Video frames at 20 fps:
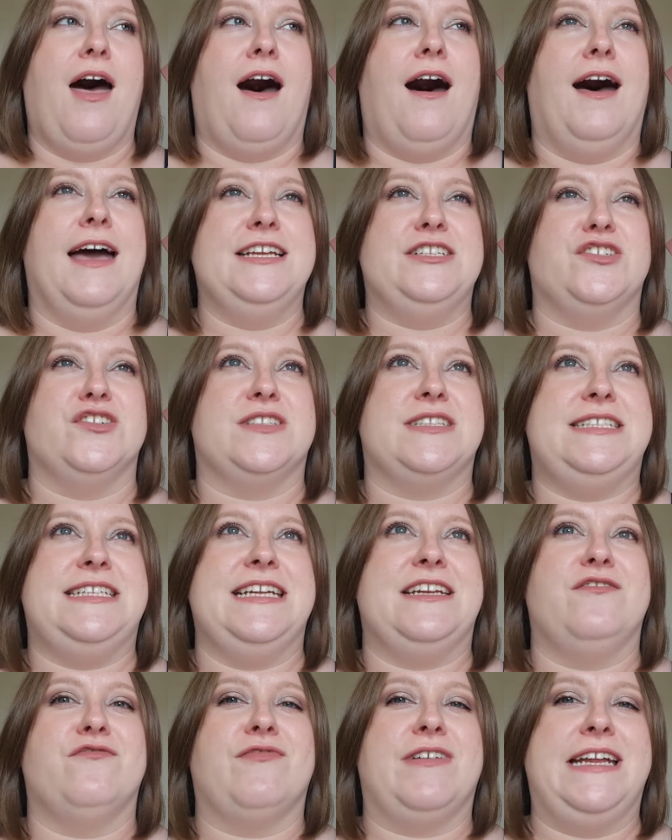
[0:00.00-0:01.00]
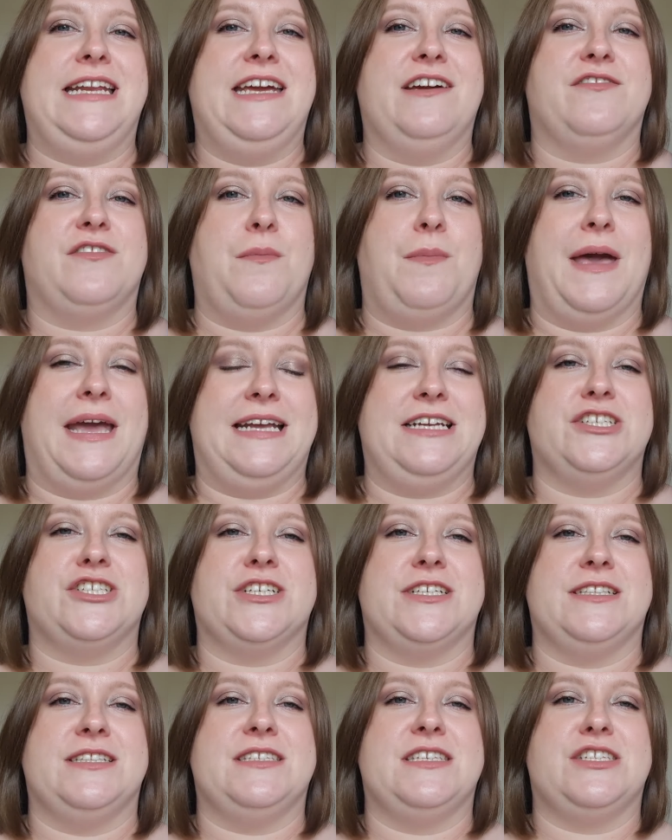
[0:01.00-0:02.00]
I just didn't really have the
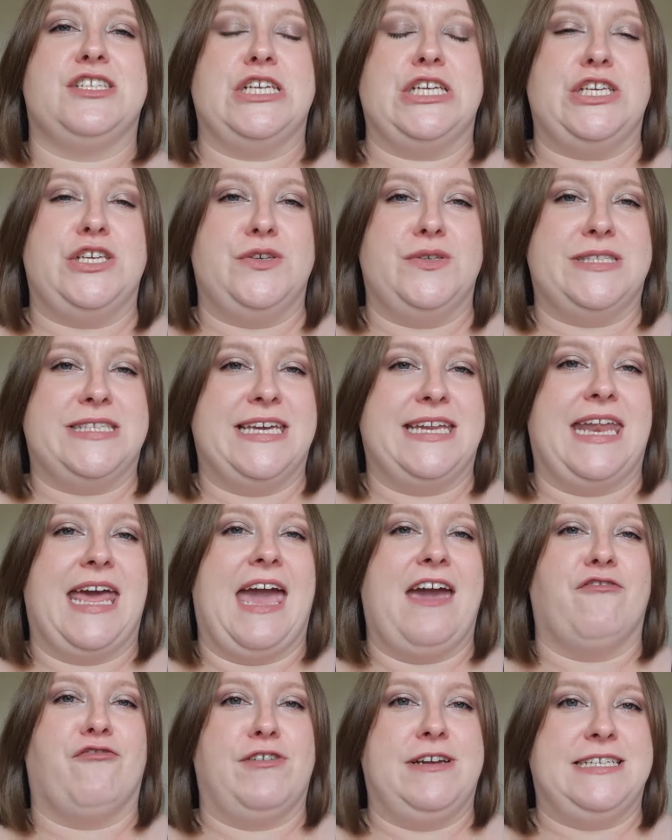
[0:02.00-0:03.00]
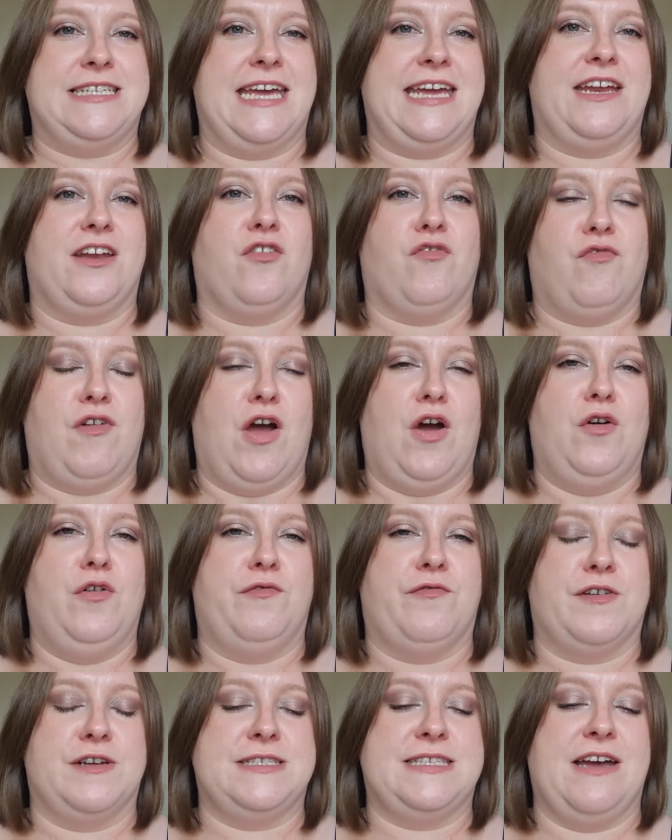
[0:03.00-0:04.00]
patience to use it every day in a row
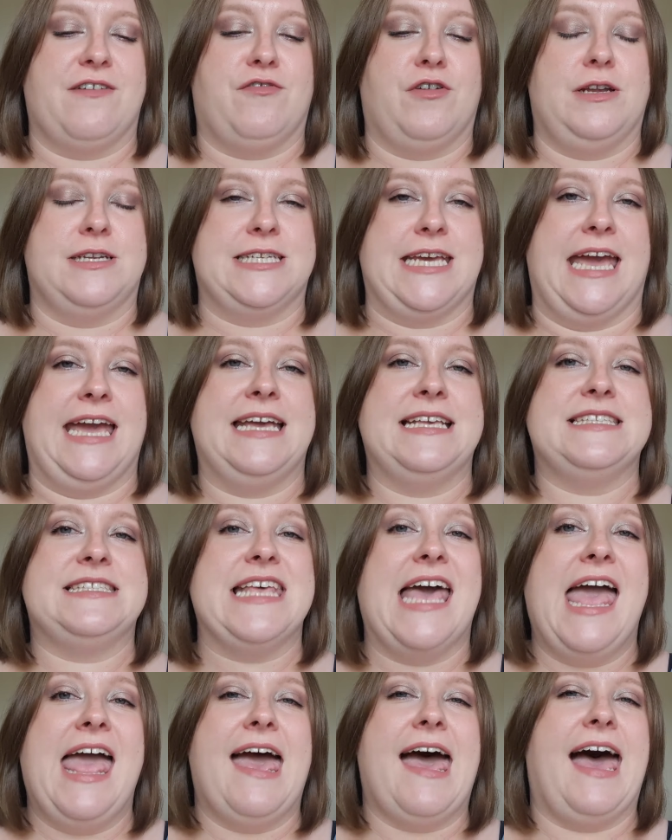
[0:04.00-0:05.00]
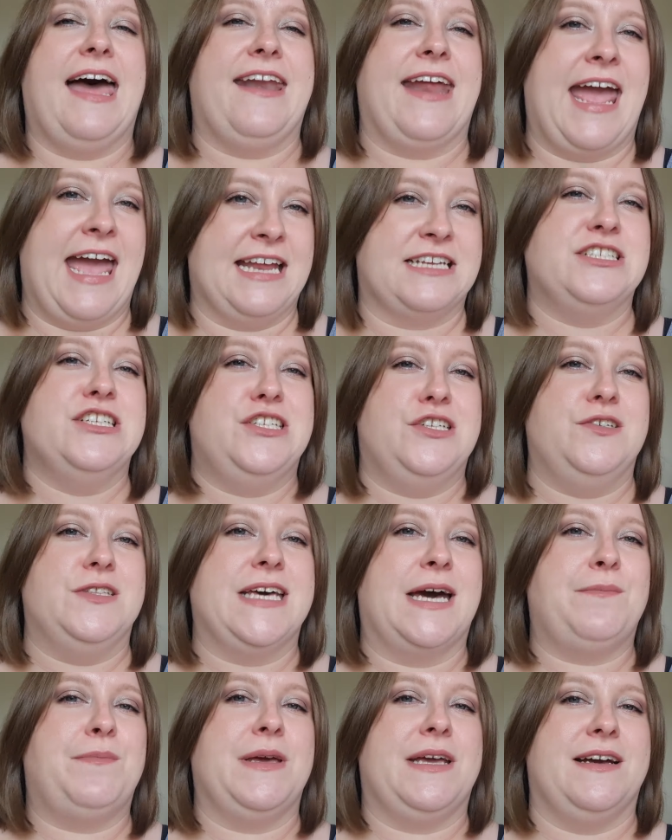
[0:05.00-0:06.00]
for several days, and I had to do
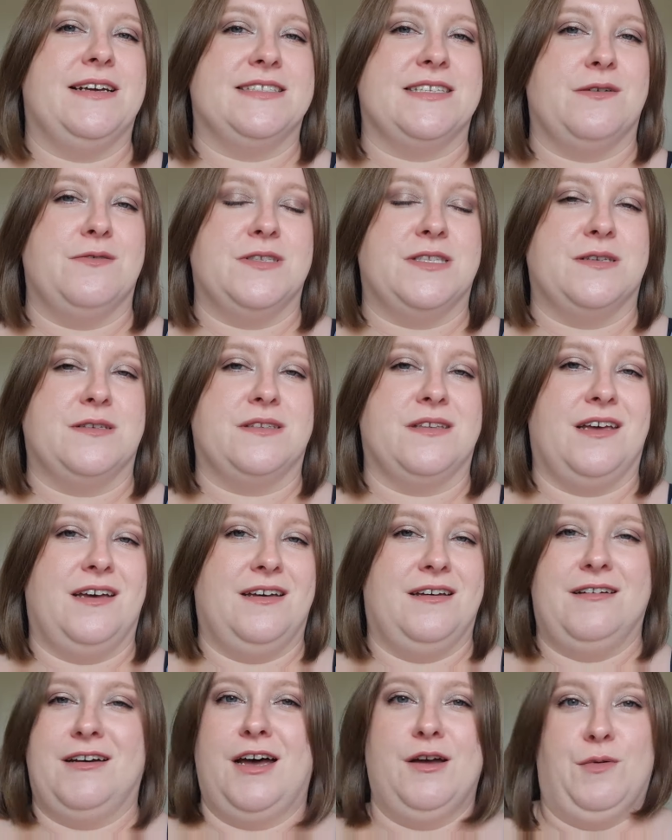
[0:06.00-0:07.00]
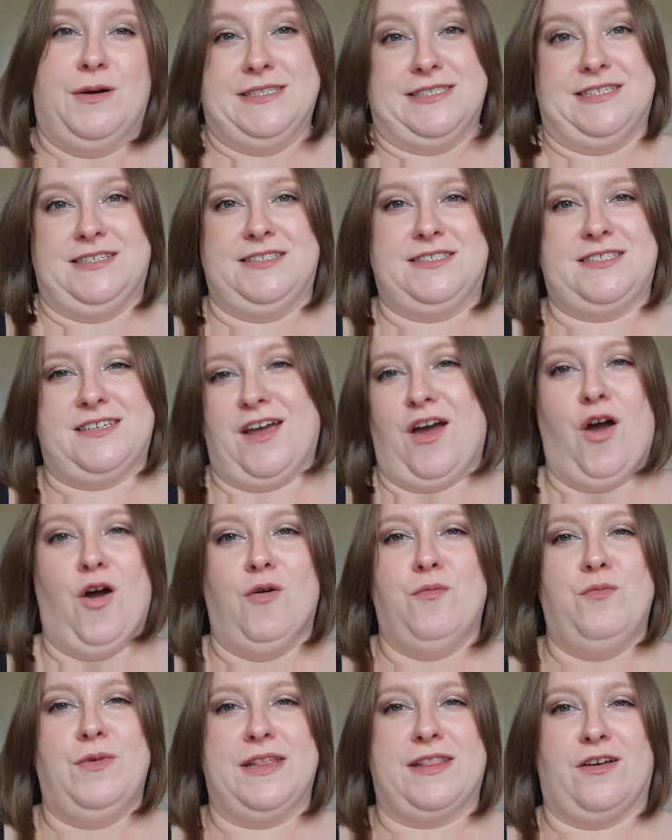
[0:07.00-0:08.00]
that because I wasn't
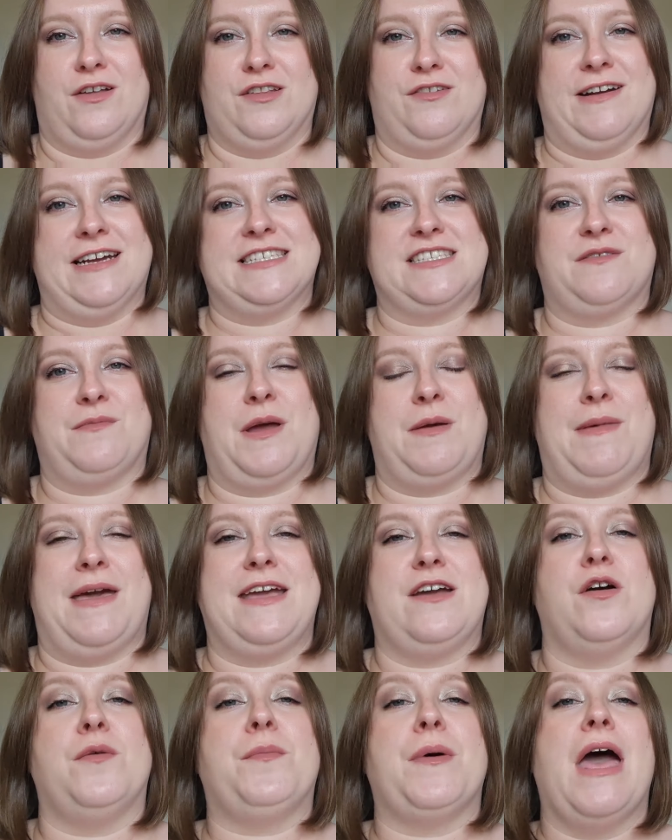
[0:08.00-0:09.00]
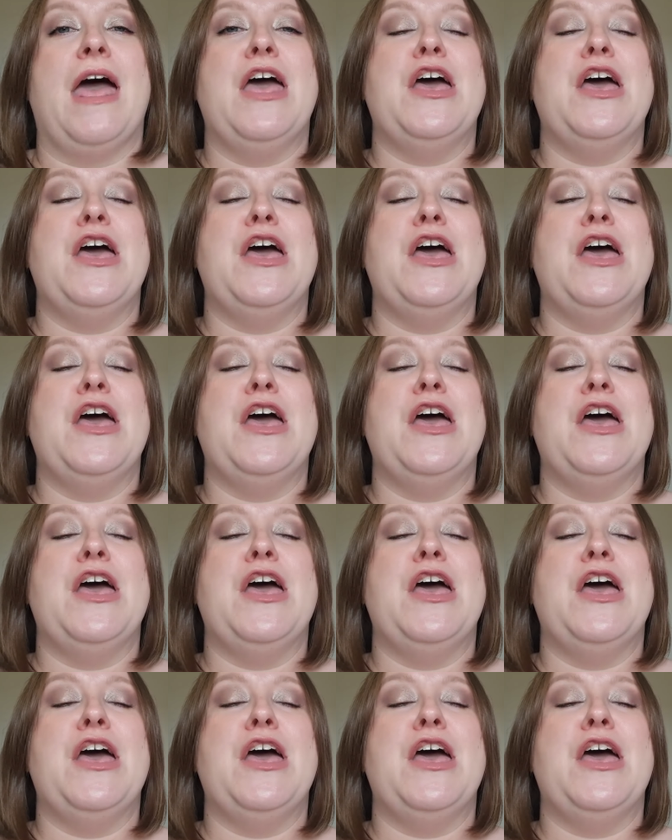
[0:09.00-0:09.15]
home with all the rest of my makeup.